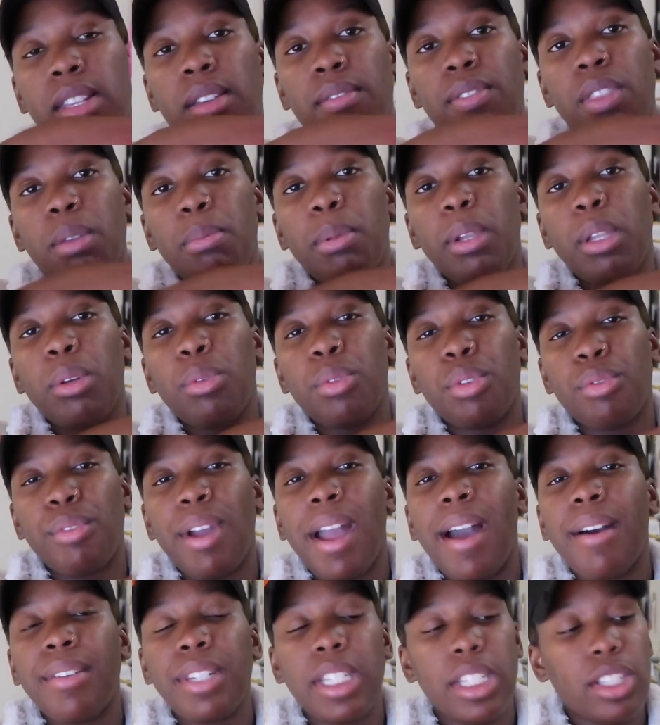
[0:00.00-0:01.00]
of the balloon
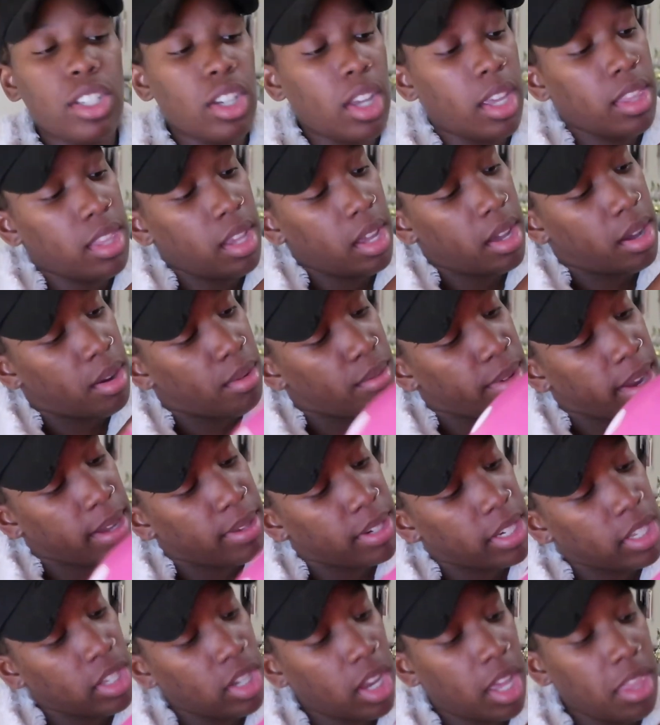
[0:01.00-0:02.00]
around each other, uh,
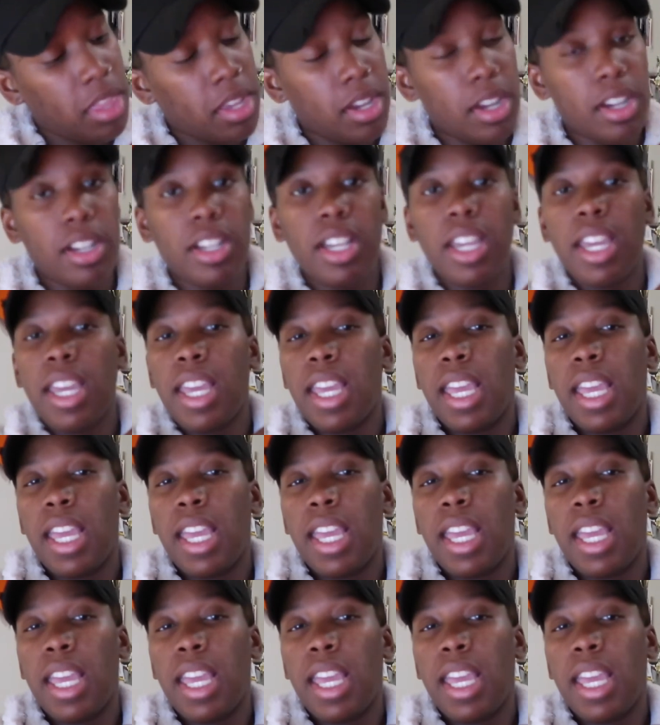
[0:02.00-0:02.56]
around each other,